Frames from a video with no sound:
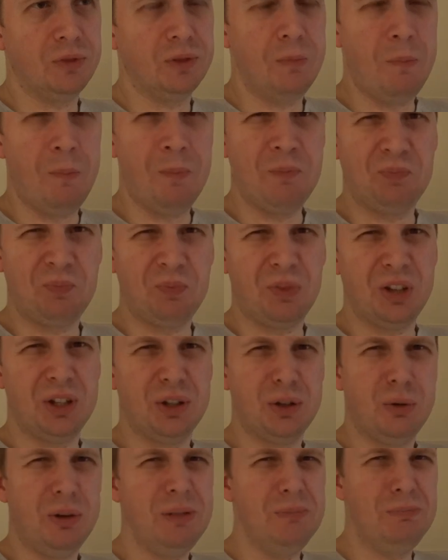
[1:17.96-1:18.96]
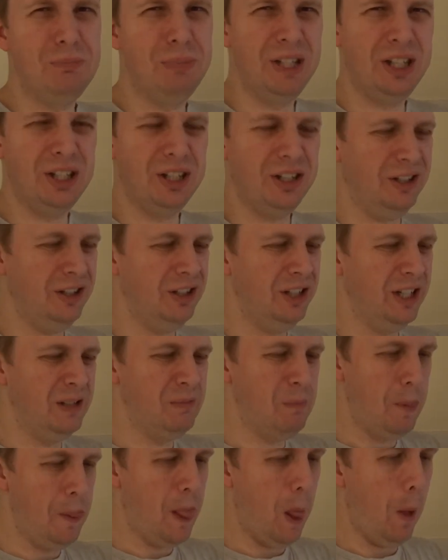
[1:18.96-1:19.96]
It's quite bitter honey.
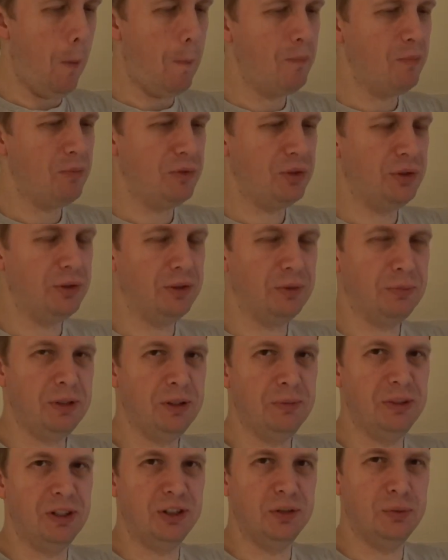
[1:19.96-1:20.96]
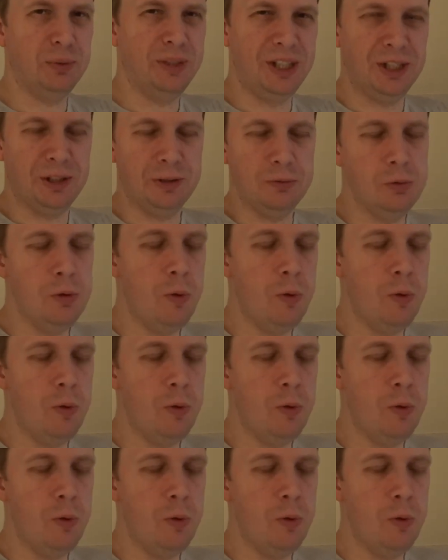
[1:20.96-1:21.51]
It's supposed to be sweet.